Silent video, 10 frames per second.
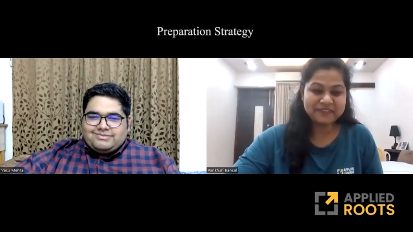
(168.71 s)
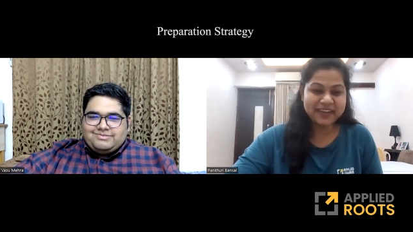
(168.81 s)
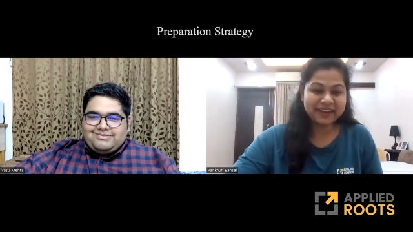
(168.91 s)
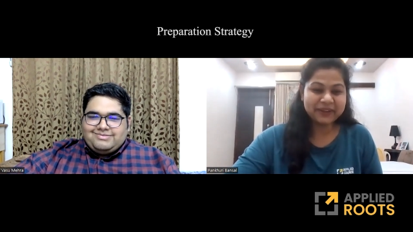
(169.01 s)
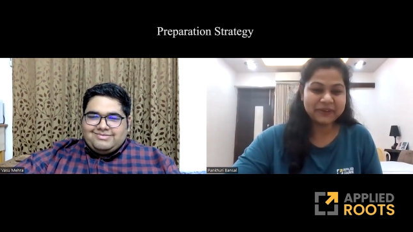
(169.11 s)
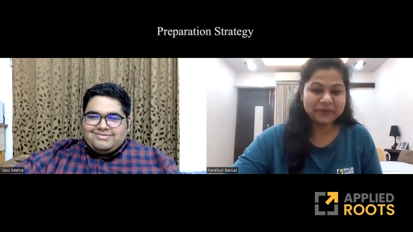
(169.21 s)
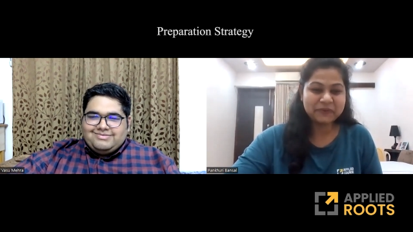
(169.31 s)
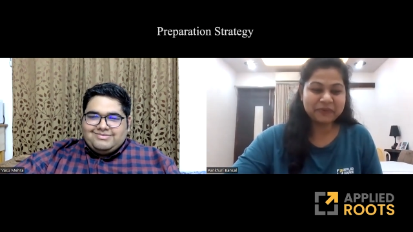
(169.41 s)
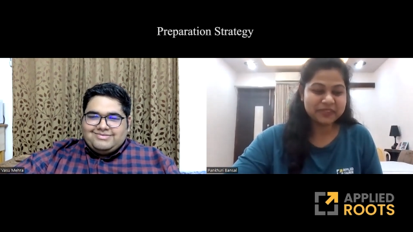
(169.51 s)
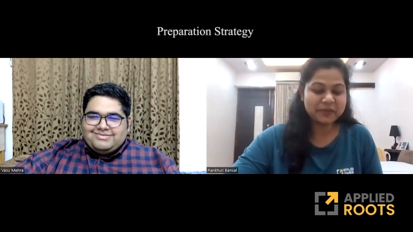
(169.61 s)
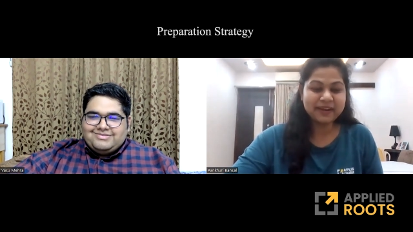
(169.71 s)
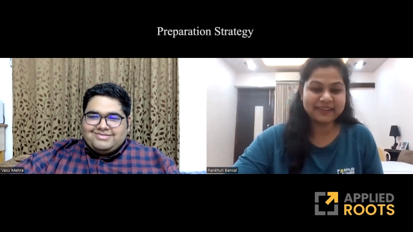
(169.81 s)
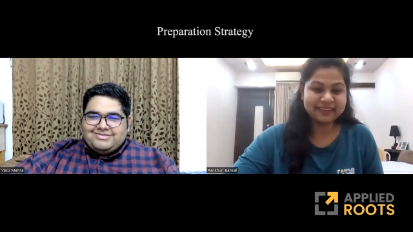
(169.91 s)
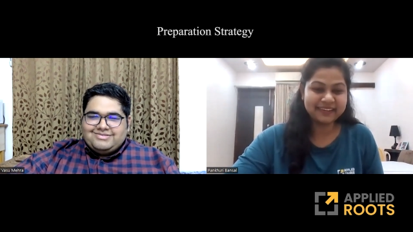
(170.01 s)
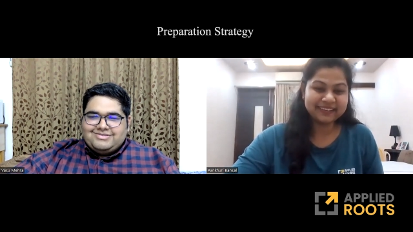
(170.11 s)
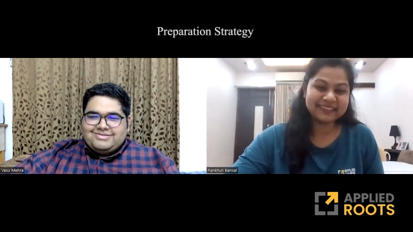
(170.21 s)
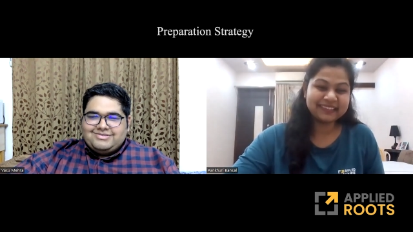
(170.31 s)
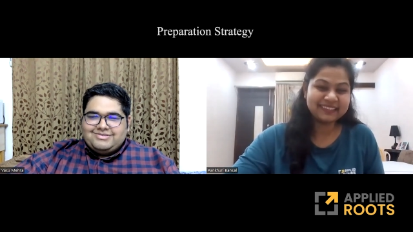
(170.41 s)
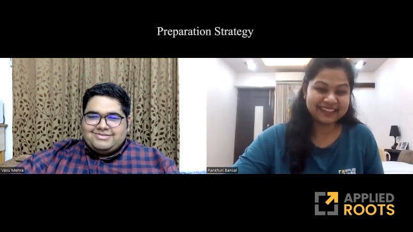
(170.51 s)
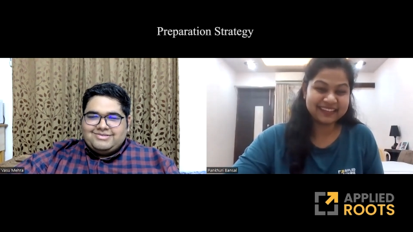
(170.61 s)
Speaker 1: Finally, you won the battle now.
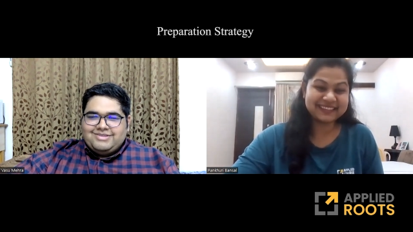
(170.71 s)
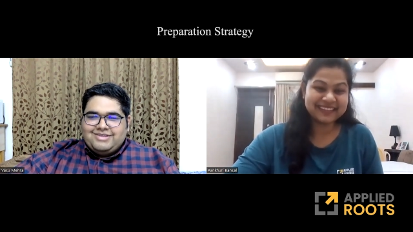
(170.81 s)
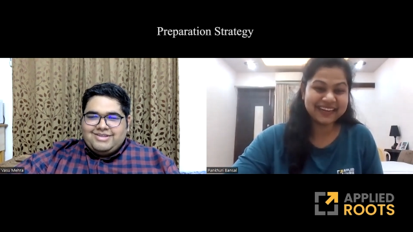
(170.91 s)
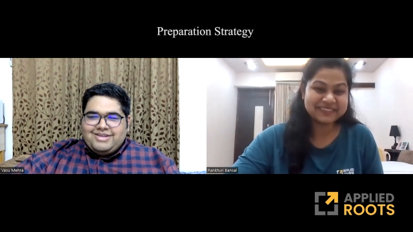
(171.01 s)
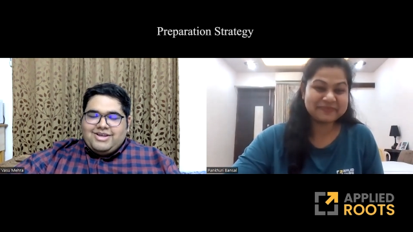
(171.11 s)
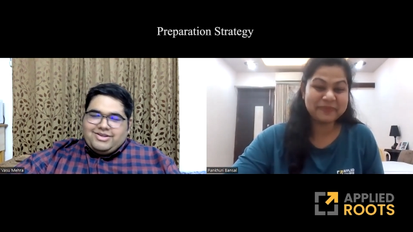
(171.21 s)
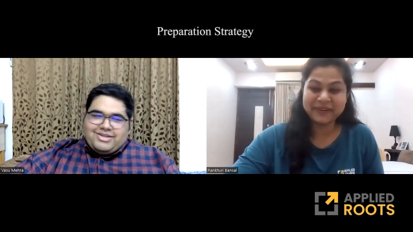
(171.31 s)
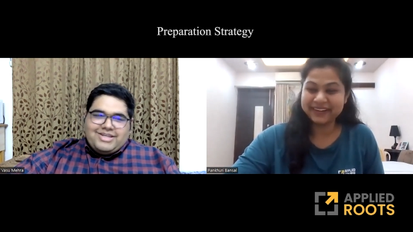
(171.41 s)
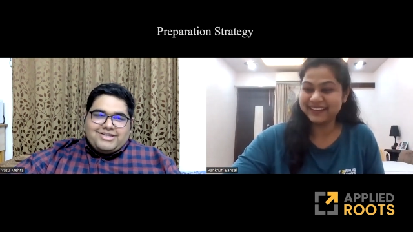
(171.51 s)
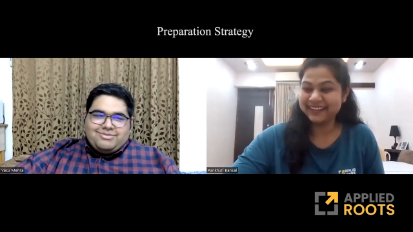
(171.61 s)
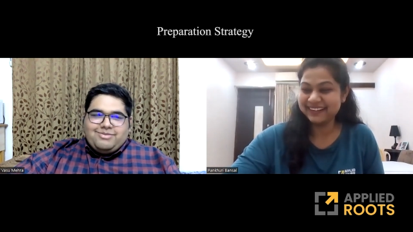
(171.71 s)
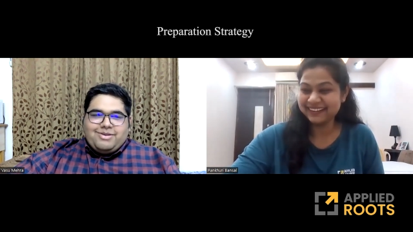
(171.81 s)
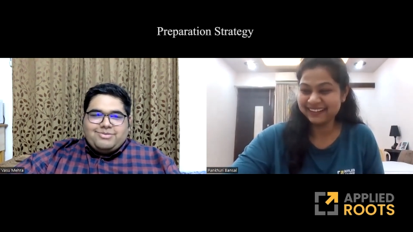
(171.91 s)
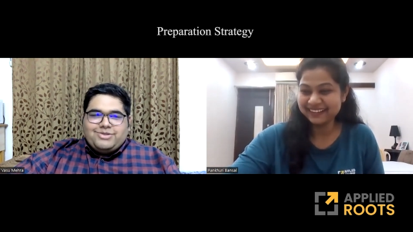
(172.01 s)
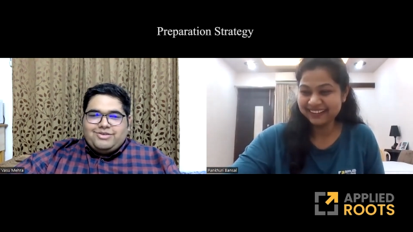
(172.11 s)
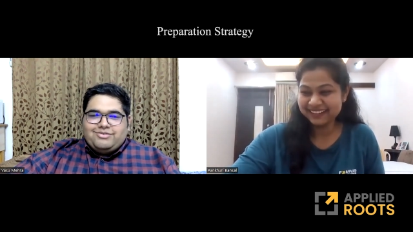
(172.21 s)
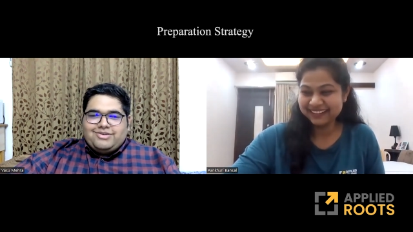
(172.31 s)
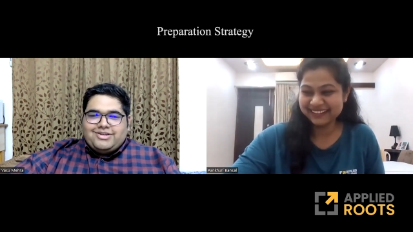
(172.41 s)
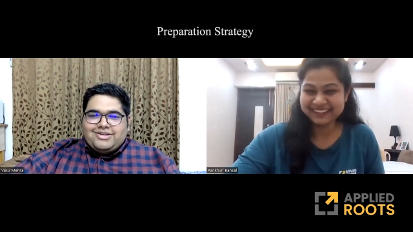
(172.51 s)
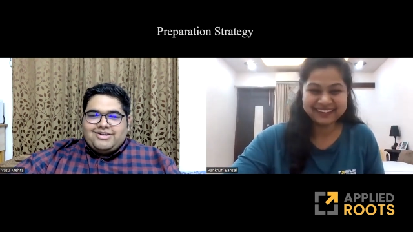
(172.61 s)
That
Speaker 2: is important. Yes,
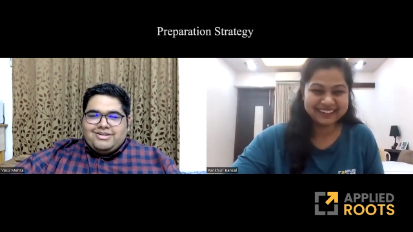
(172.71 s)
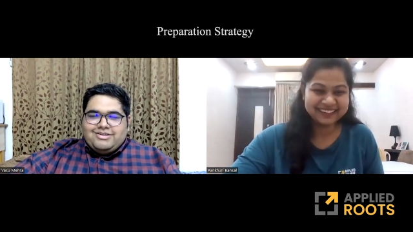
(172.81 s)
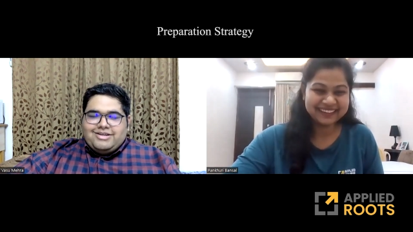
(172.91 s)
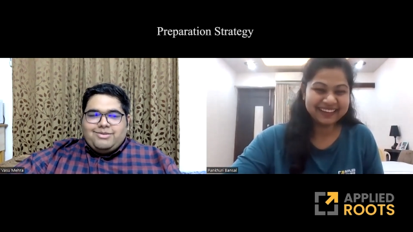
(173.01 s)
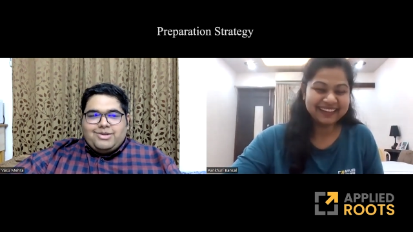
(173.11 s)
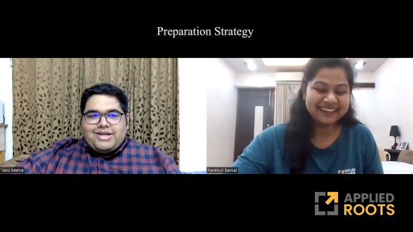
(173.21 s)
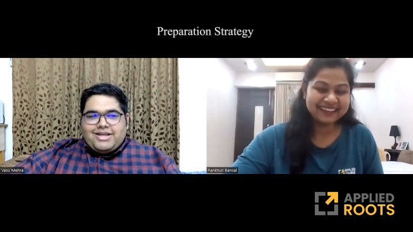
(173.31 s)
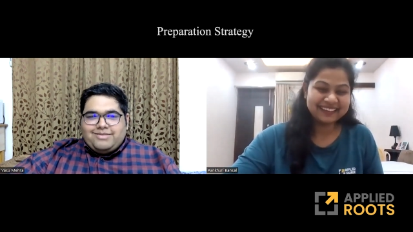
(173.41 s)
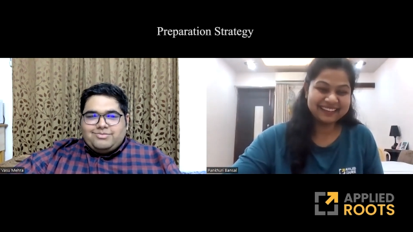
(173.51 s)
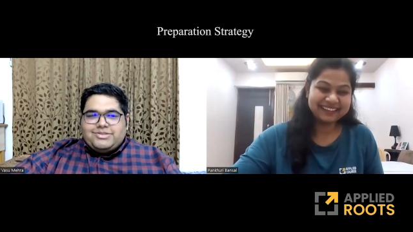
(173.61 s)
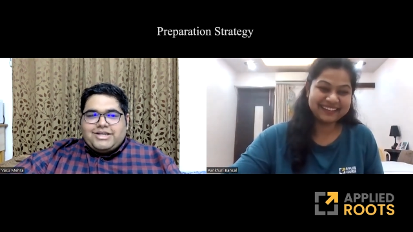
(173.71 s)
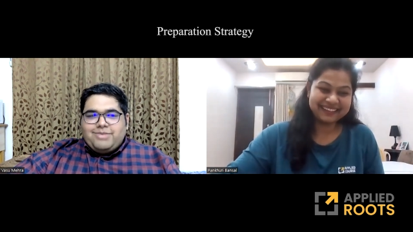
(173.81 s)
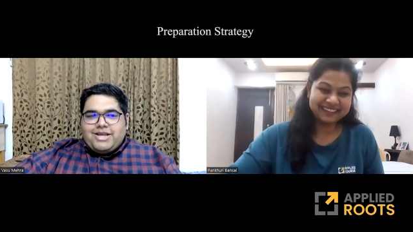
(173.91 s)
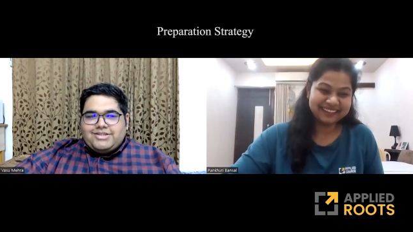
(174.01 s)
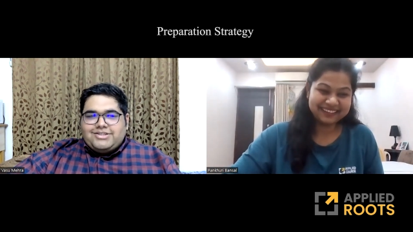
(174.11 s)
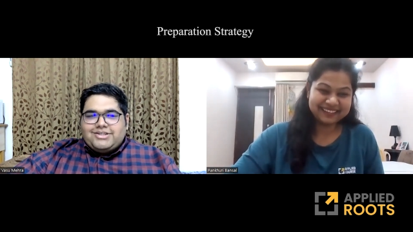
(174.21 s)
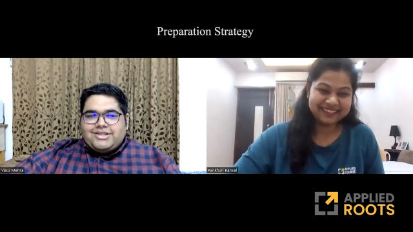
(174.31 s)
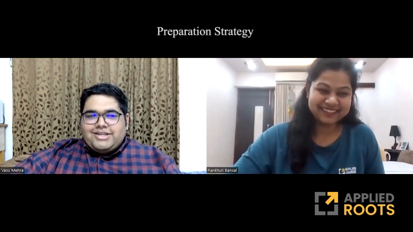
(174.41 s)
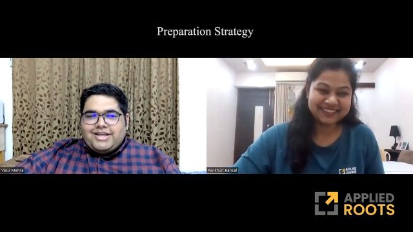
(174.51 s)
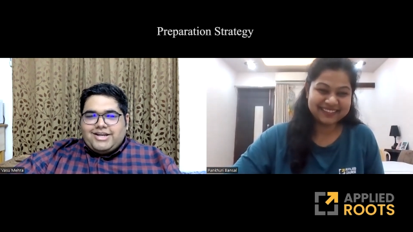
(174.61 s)
absolutely. I mean, I checked my answer
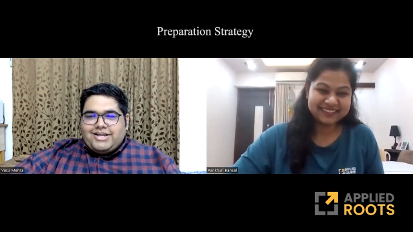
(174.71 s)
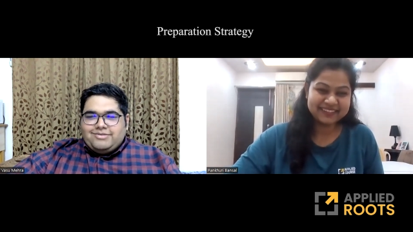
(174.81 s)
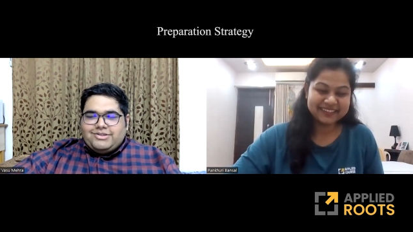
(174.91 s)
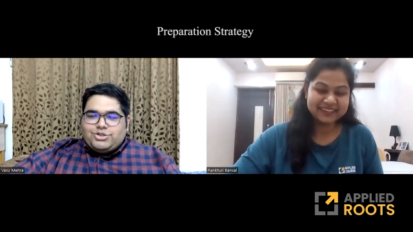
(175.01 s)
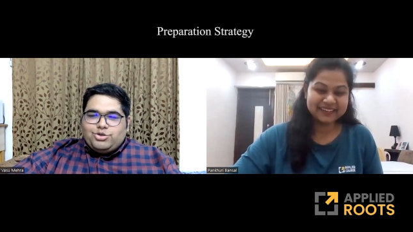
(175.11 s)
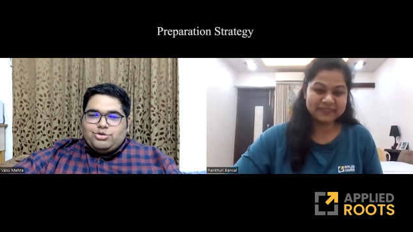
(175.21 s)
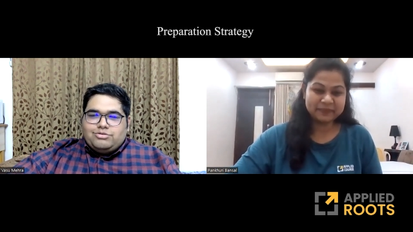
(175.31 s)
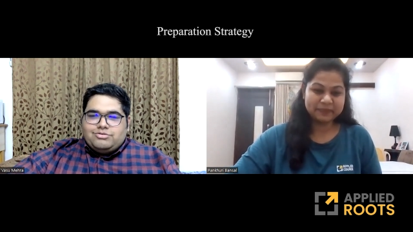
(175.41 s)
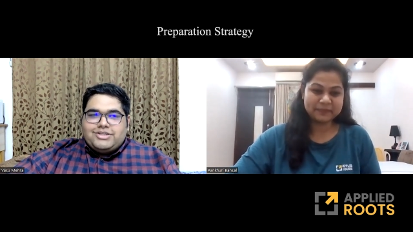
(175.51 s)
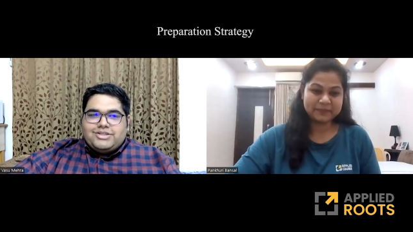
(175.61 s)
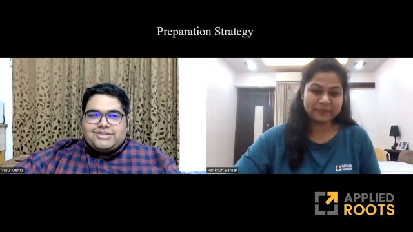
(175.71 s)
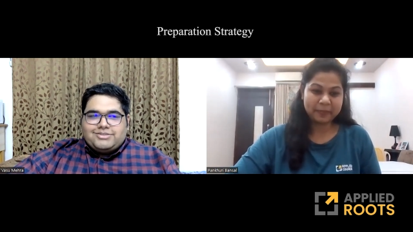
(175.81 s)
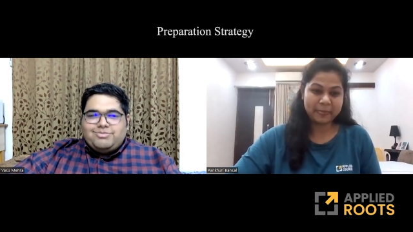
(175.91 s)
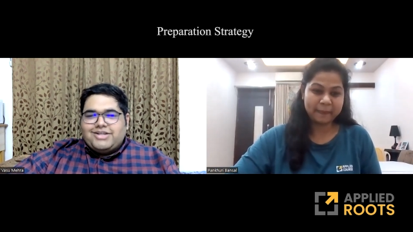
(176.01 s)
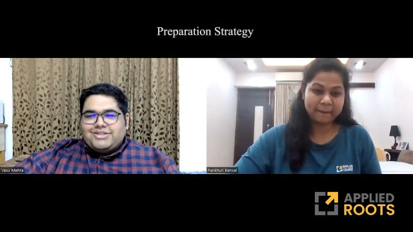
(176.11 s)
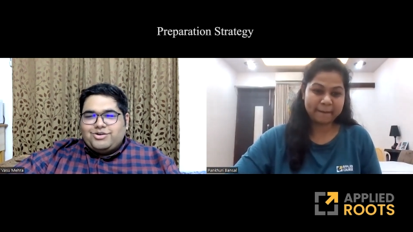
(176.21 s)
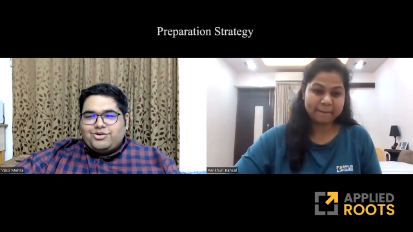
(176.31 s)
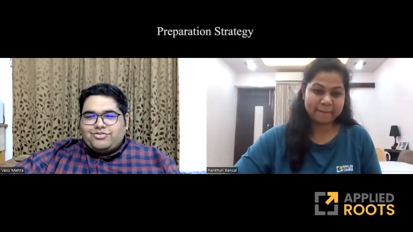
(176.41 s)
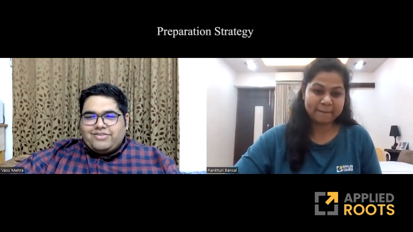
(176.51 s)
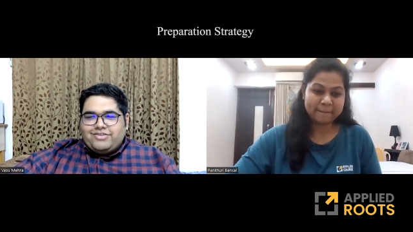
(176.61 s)
key and it showed 6 marks out
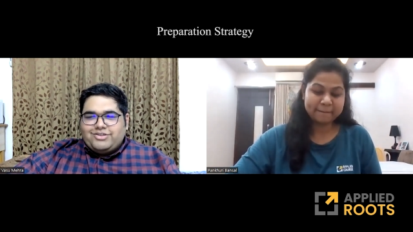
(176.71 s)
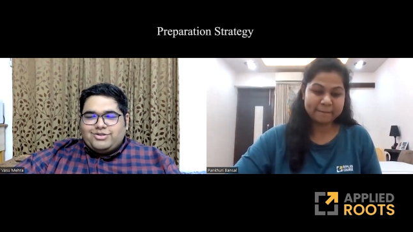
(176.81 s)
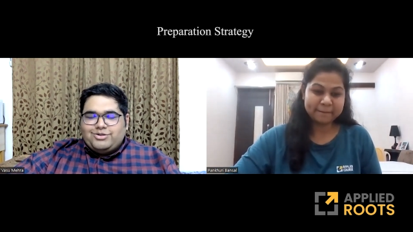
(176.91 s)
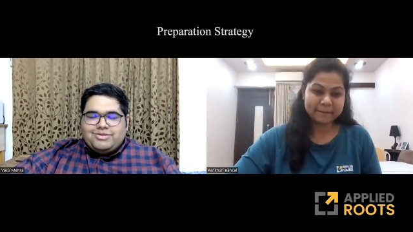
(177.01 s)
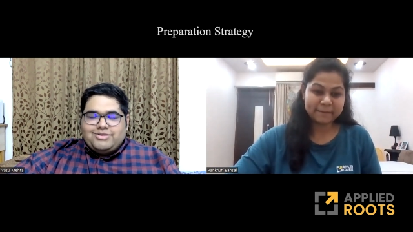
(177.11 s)
of 7. So